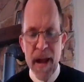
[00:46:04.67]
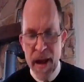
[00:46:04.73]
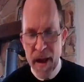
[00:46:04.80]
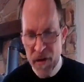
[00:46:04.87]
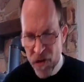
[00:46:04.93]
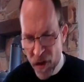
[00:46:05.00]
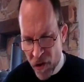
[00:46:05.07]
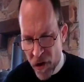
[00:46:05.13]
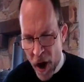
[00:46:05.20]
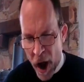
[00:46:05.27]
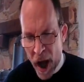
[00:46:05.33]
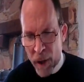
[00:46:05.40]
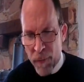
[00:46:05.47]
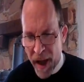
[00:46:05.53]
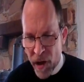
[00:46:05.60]
Since
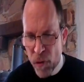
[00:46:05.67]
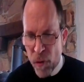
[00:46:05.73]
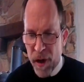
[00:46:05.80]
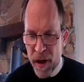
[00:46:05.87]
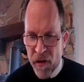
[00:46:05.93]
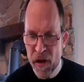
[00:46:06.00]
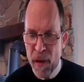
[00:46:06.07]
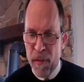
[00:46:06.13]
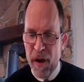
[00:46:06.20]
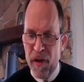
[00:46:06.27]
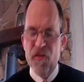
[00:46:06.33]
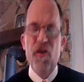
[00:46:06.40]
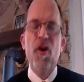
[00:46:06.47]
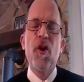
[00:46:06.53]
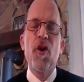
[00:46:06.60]
God made you in his
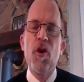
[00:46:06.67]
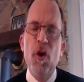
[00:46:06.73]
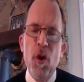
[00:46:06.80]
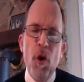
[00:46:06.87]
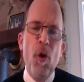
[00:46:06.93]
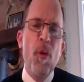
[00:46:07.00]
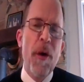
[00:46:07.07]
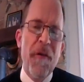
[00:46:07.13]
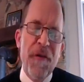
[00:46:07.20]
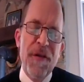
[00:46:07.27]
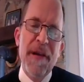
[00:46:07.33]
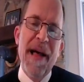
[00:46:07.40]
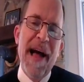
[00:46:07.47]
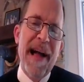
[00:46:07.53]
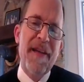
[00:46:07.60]
image, you
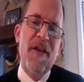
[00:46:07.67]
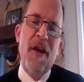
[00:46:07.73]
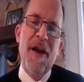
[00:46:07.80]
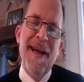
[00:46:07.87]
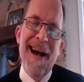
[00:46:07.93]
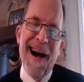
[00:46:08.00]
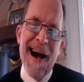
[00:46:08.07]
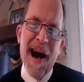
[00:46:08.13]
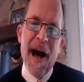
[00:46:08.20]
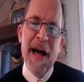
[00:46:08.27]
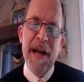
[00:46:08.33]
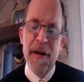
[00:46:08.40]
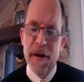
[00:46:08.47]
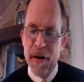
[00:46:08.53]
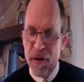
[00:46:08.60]
reflect
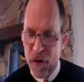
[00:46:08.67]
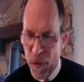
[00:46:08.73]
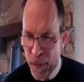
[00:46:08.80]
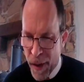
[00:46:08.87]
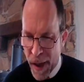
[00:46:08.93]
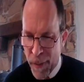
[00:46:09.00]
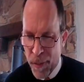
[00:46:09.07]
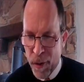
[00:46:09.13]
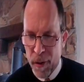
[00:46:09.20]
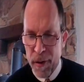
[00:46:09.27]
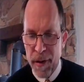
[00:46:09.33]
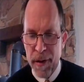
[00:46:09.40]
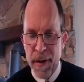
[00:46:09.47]
God to people.